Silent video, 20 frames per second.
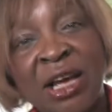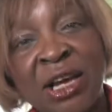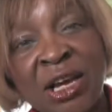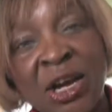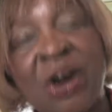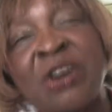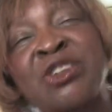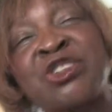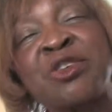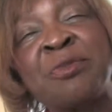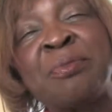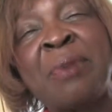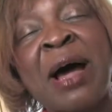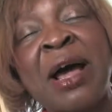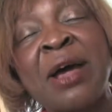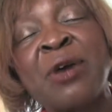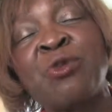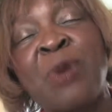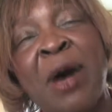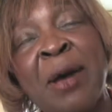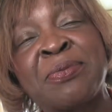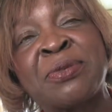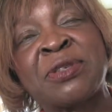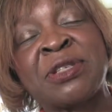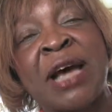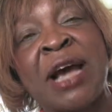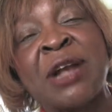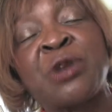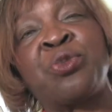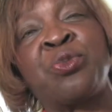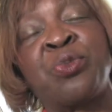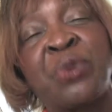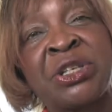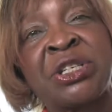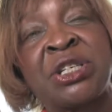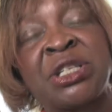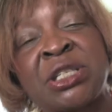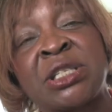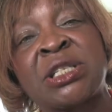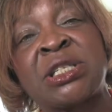go to my website,
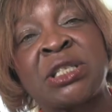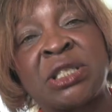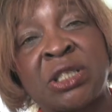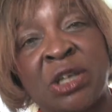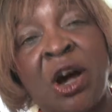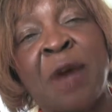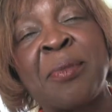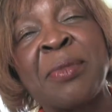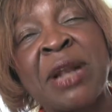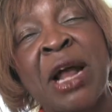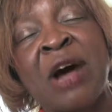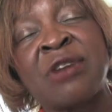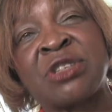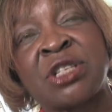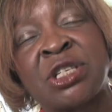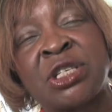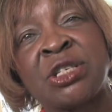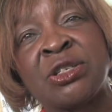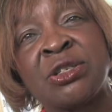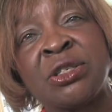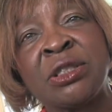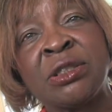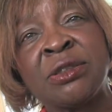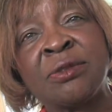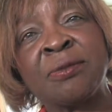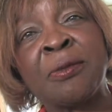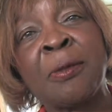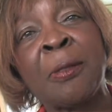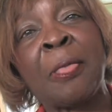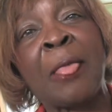which is coming out soon,